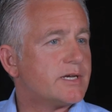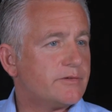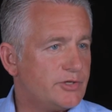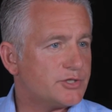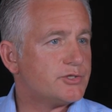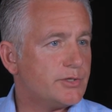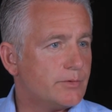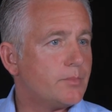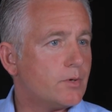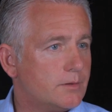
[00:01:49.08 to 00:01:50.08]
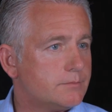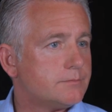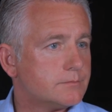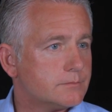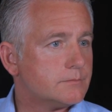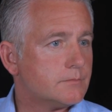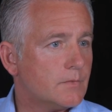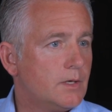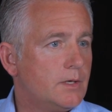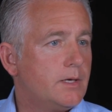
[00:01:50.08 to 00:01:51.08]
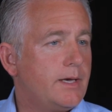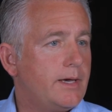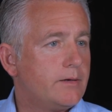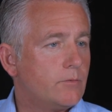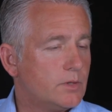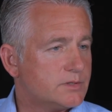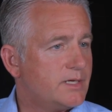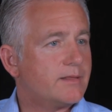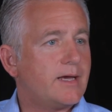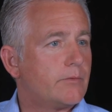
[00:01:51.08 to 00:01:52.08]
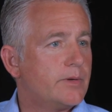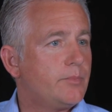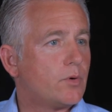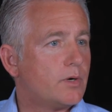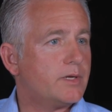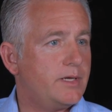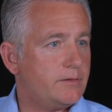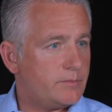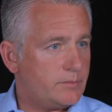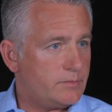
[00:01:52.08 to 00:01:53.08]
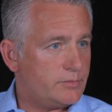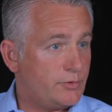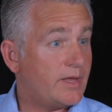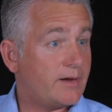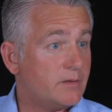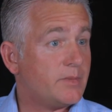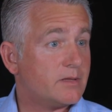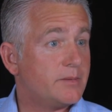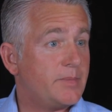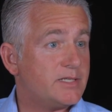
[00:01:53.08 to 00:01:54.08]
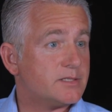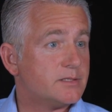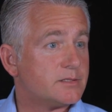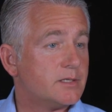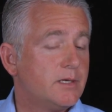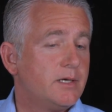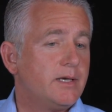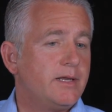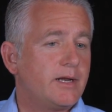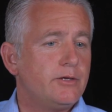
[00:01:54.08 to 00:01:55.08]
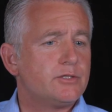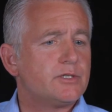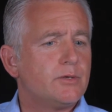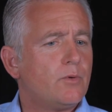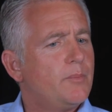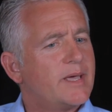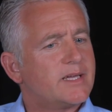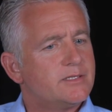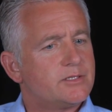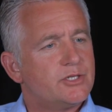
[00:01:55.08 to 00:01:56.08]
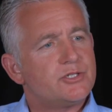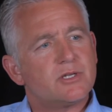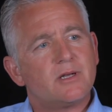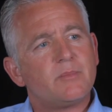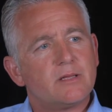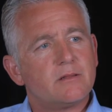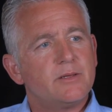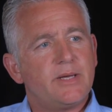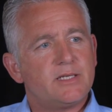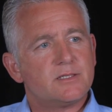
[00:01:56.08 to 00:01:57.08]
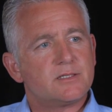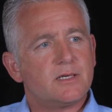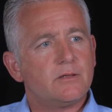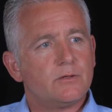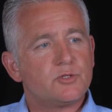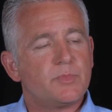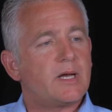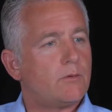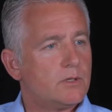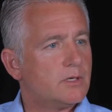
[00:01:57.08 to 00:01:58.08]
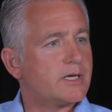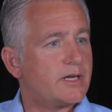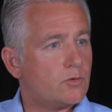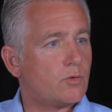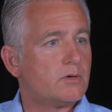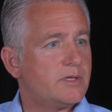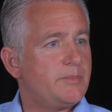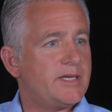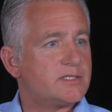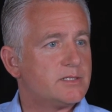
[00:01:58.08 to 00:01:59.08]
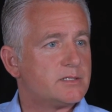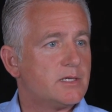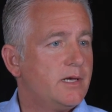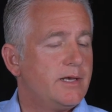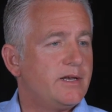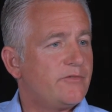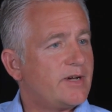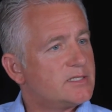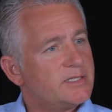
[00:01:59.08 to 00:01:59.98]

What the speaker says: tech efficiency report, and we'll take that report and do that on a monthly basis. And I usually won't make a decision on a monthly basis on those, but I will look at a quarterly basis. And if I